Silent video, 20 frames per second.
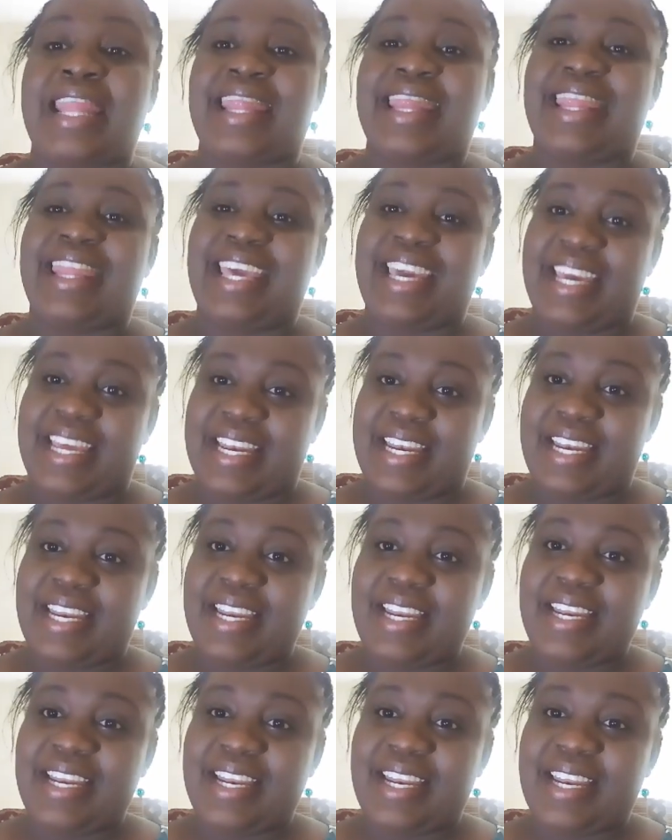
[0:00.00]

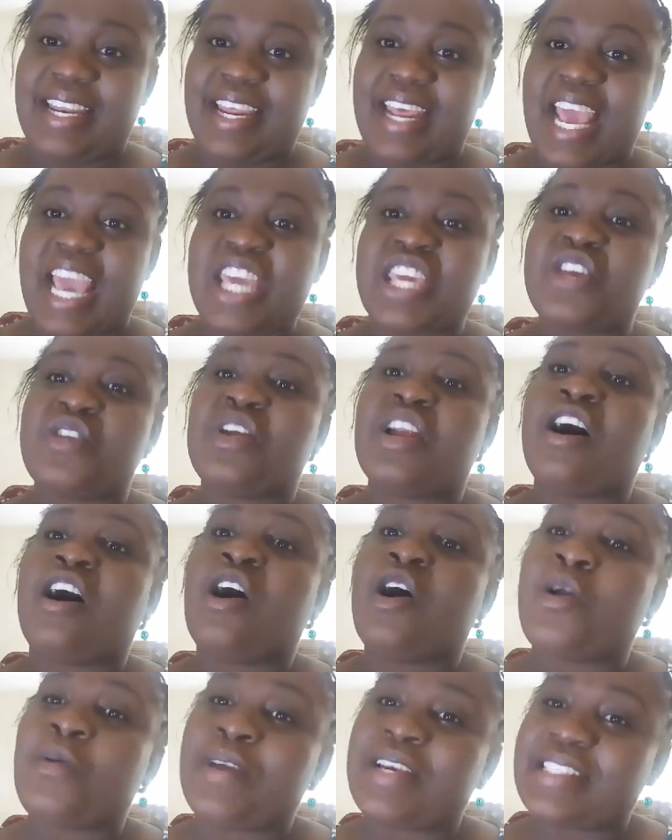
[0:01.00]
then you'll
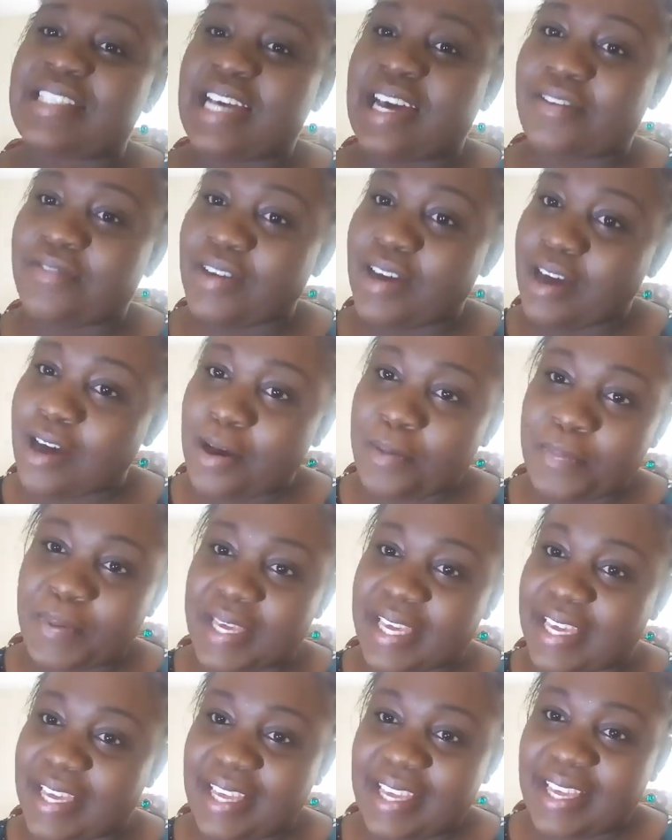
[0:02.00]
always have a
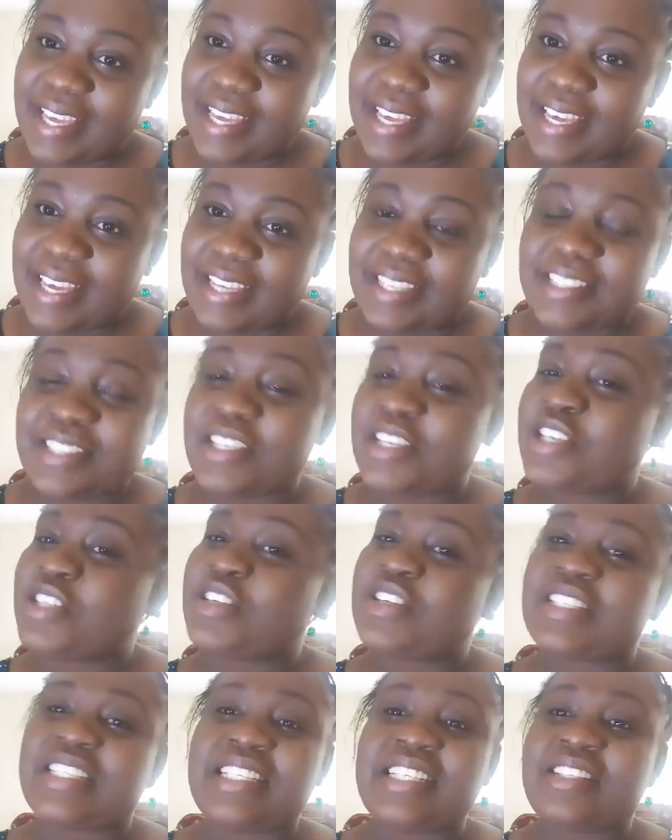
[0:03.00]
copy. So
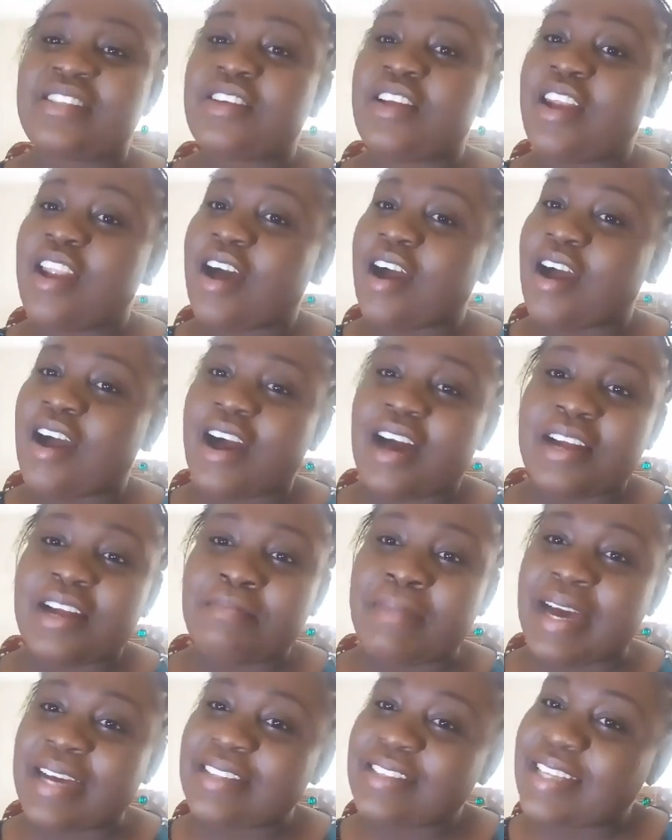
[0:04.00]
you just need to log
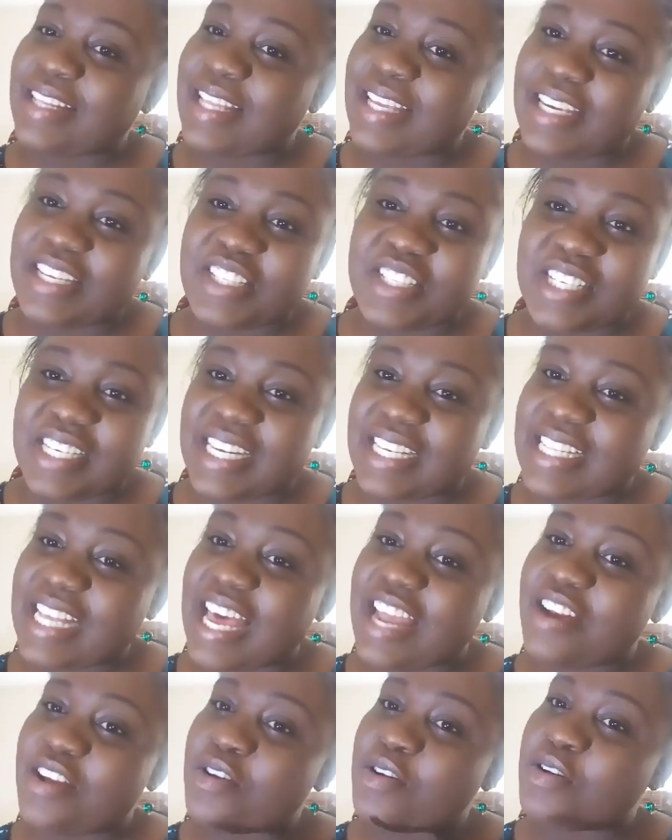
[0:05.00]
on back to the internet
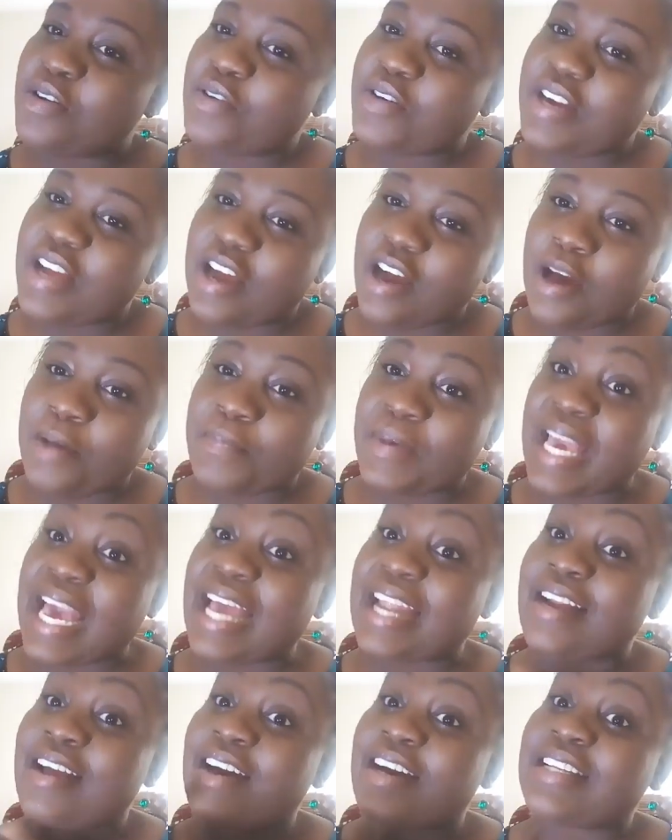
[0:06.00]
and download a copy
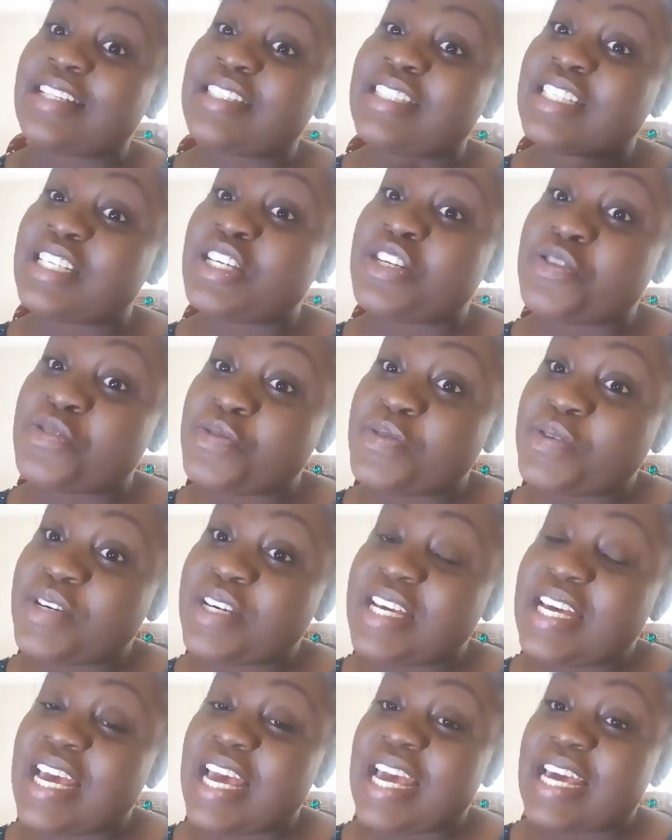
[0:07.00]
and continue.
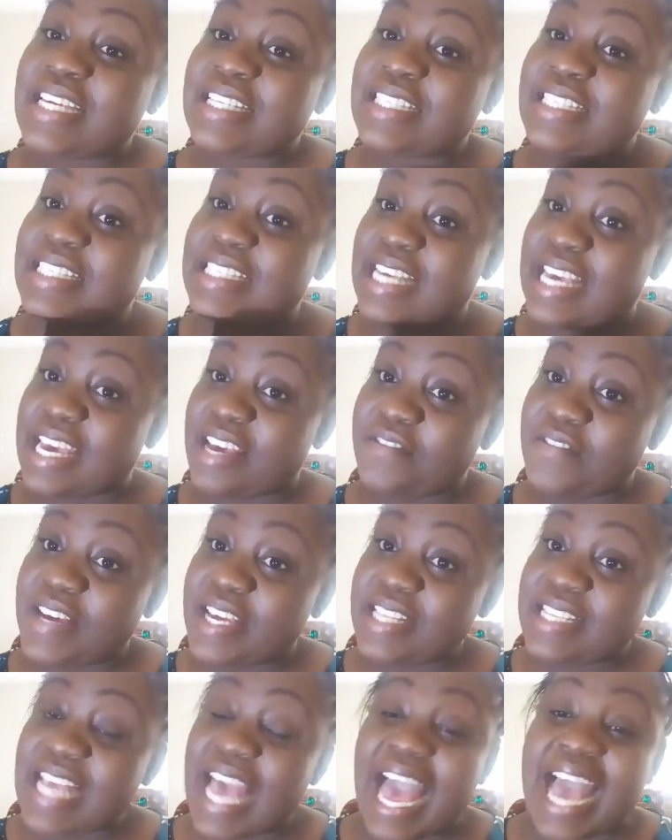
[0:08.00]
Save
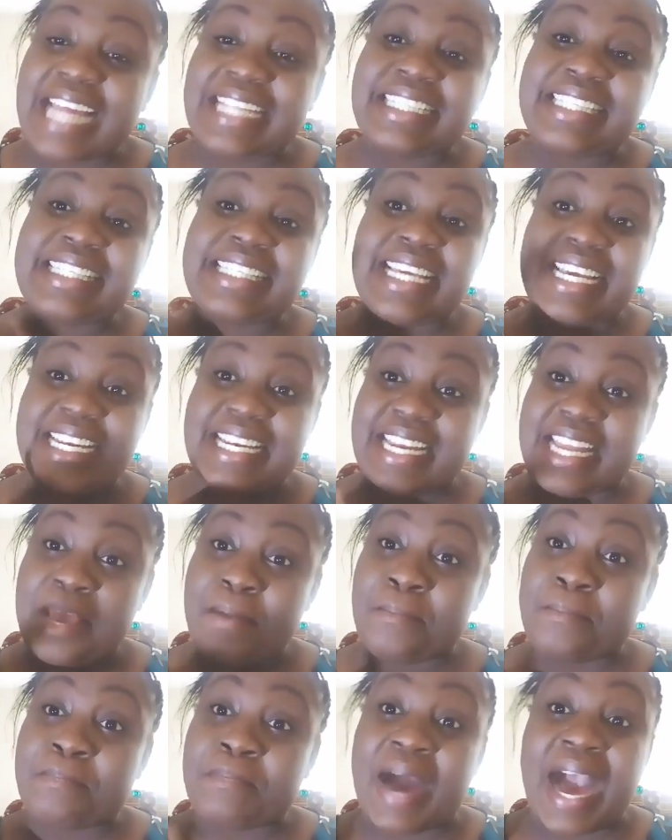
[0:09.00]
it and send
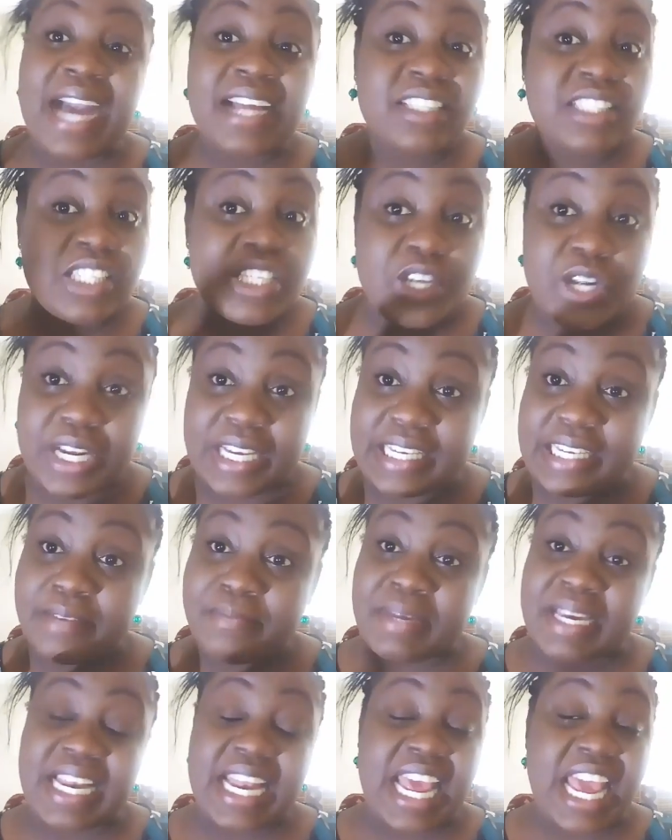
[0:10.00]
it back to your
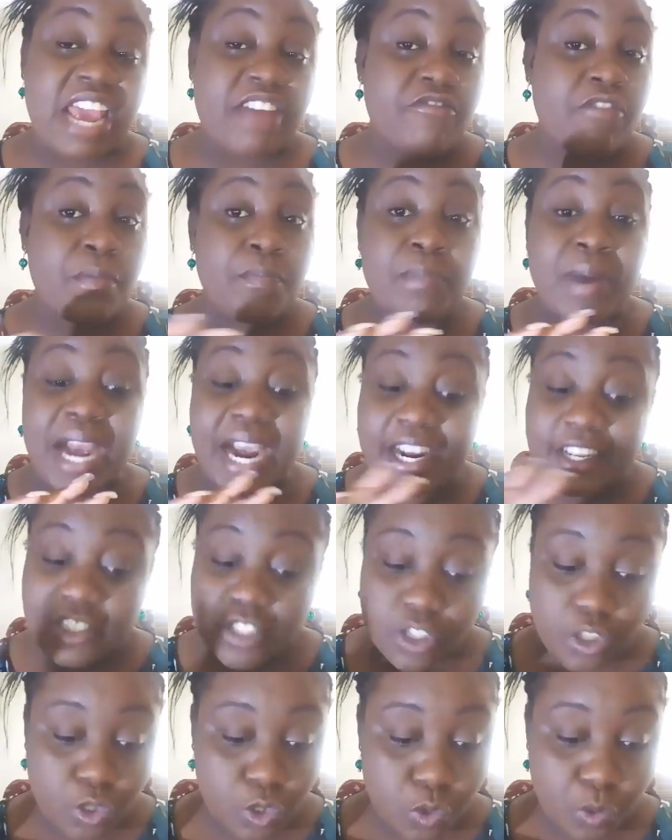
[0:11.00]
email. Every
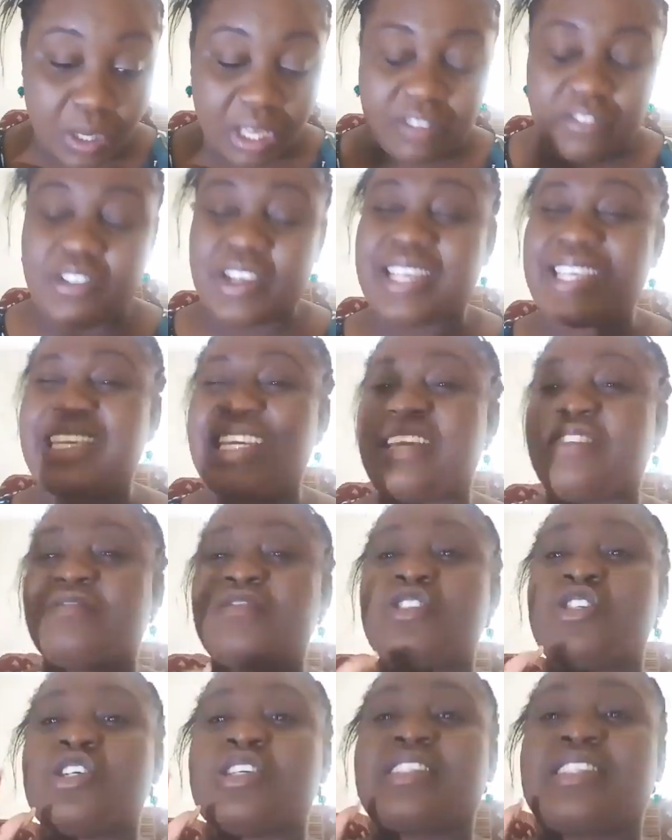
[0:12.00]
part you do, if you
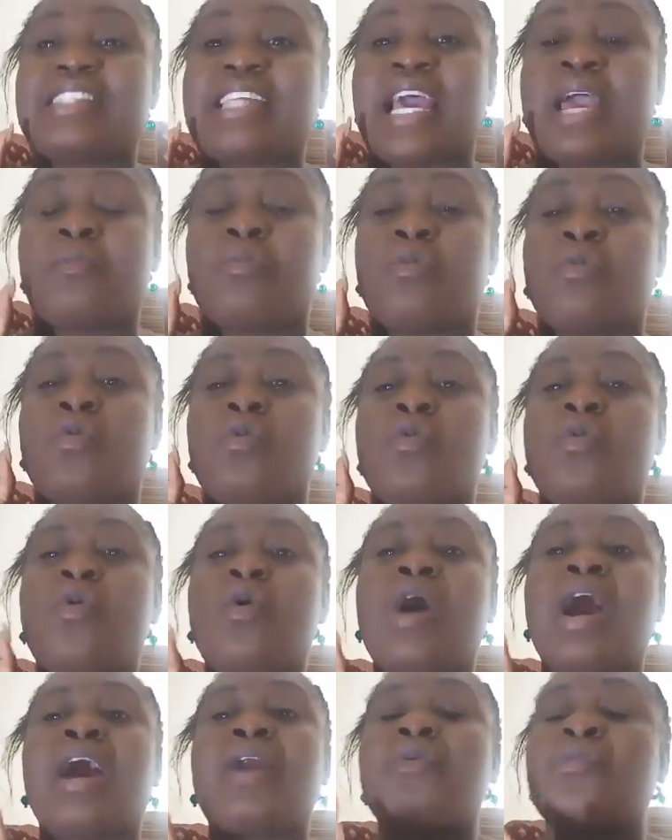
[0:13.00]
even just type
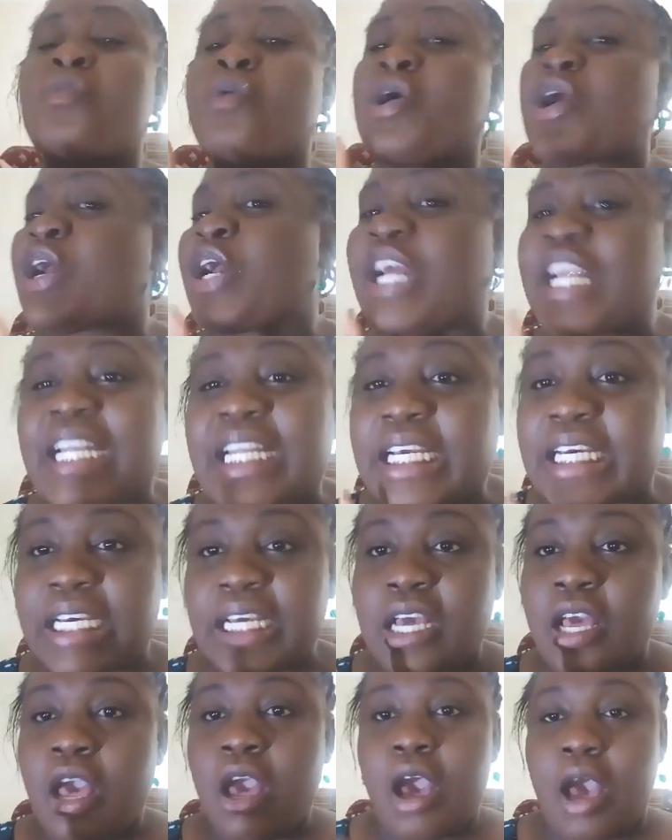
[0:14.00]
one word
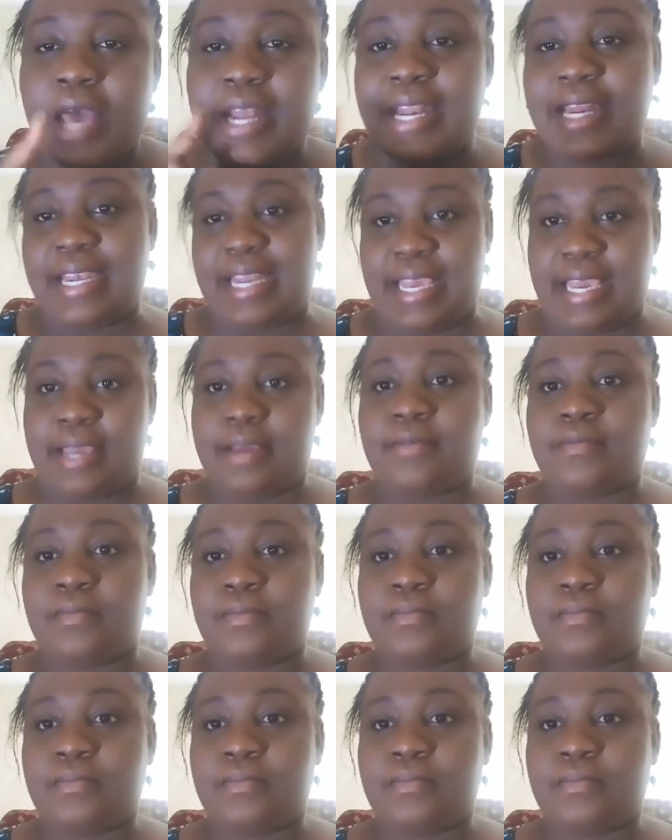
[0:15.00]
on a day,